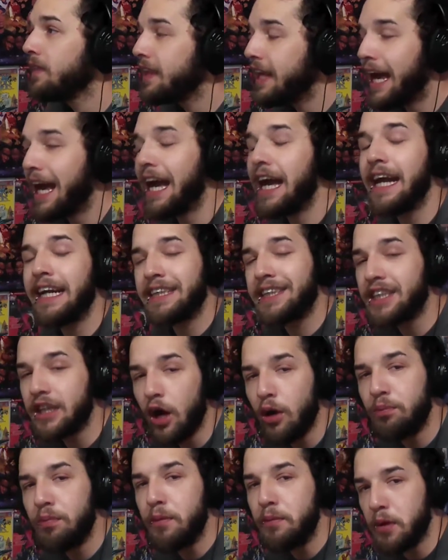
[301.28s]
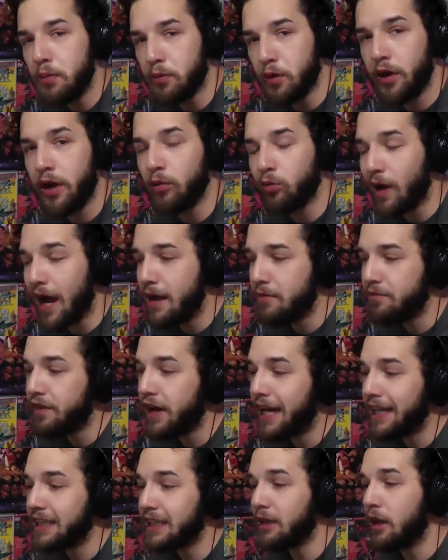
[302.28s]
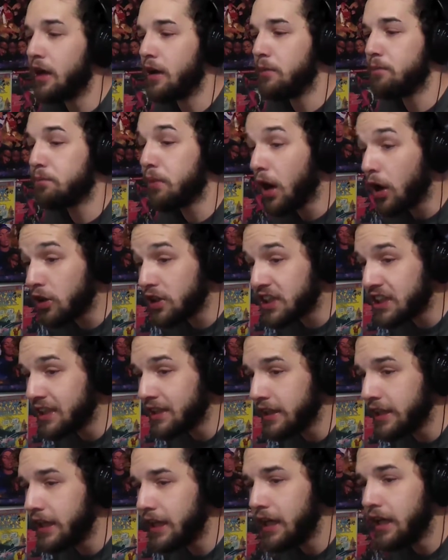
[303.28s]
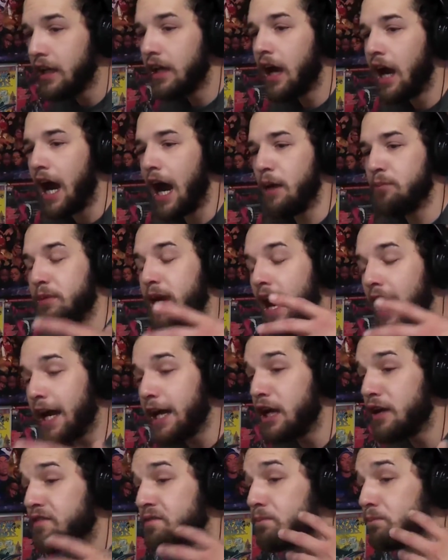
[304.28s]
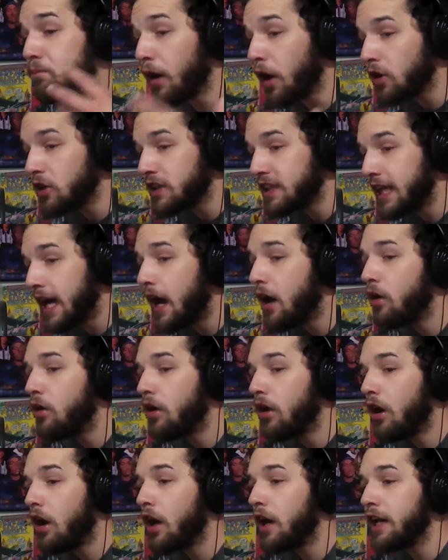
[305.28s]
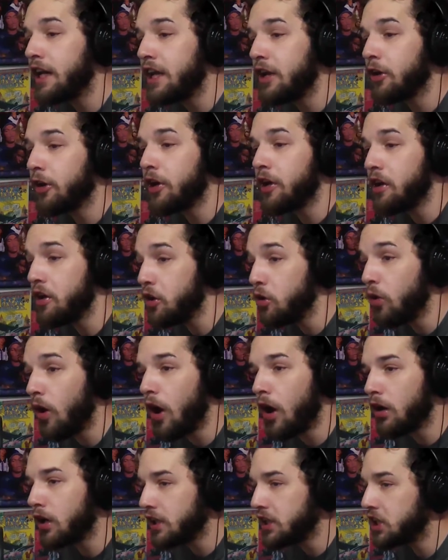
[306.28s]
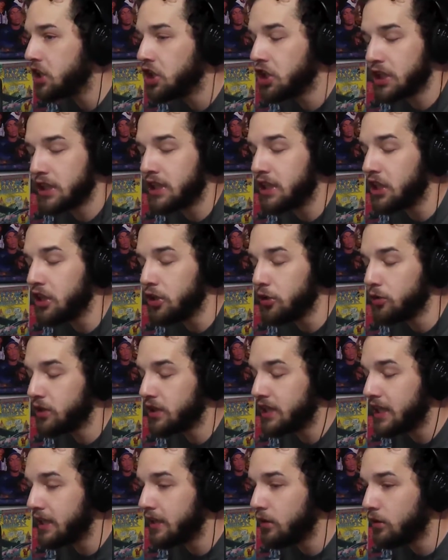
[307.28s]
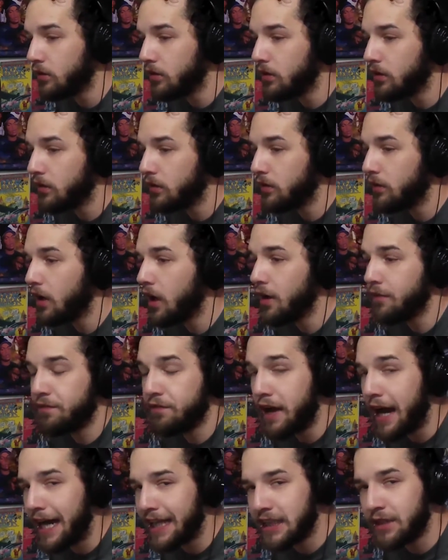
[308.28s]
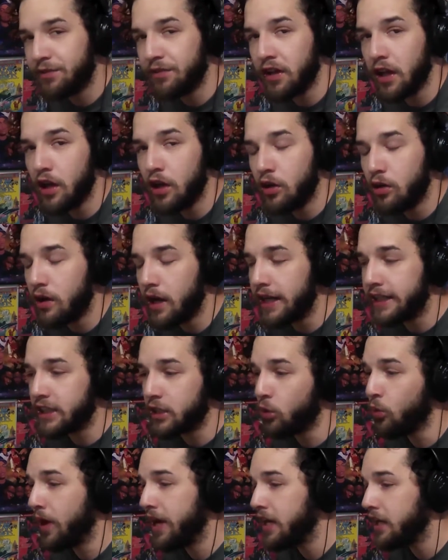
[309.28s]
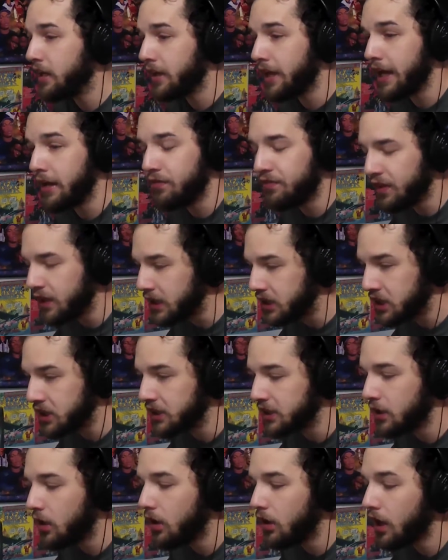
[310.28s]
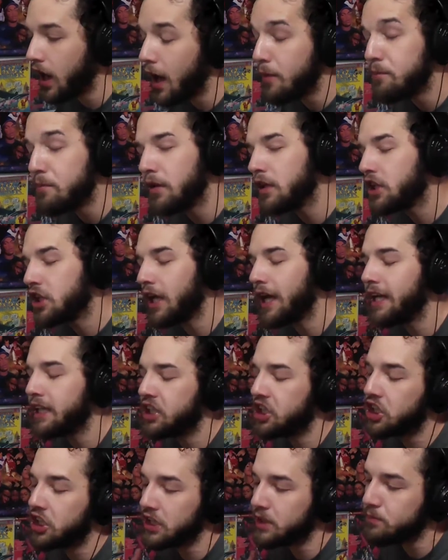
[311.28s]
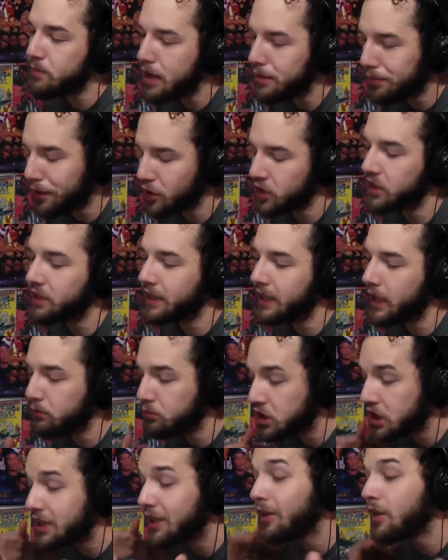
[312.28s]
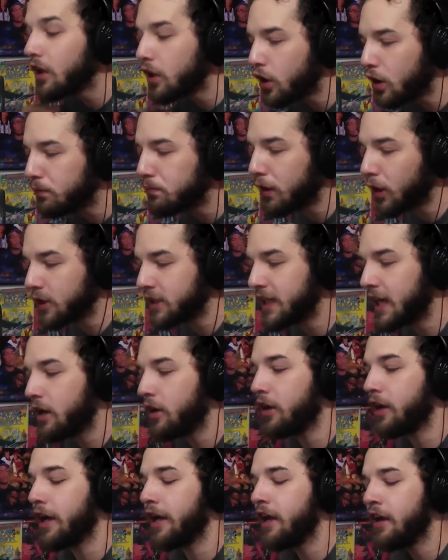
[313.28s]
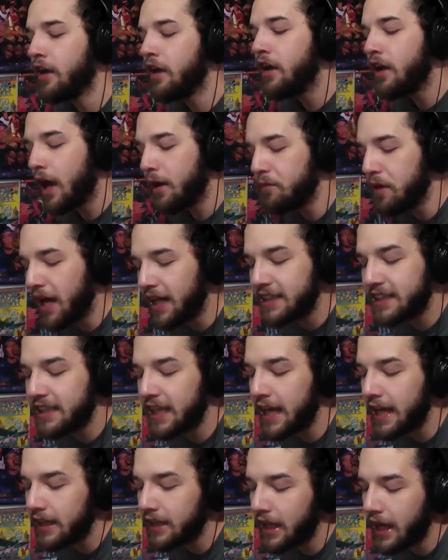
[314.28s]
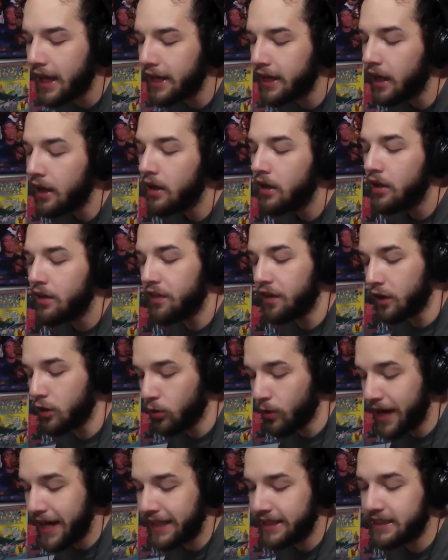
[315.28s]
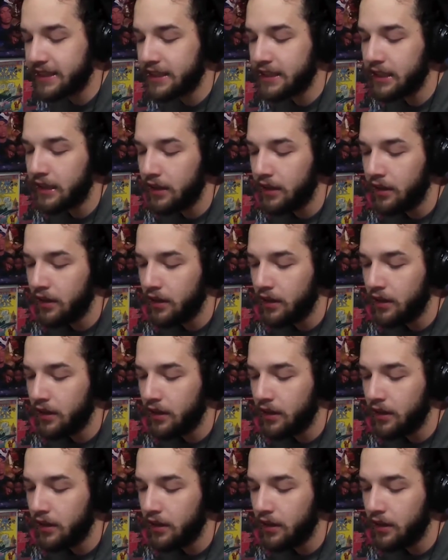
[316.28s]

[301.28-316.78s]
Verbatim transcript: yeah, it's dope when people can rap fast. Personally, I'm kind of burnt out on hearing new artists just using a fast flow as a way to like finish a song. I'm j- it's just me personally. I'm just a little burnt out on it. I'm not saying like the greats